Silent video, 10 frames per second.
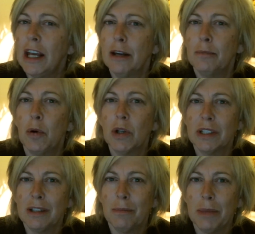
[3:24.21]

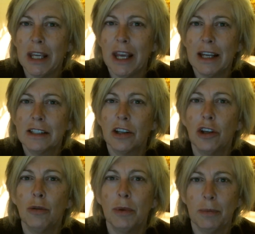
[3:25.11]
important to me as a
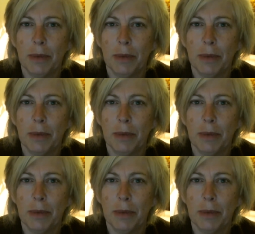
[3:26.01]
human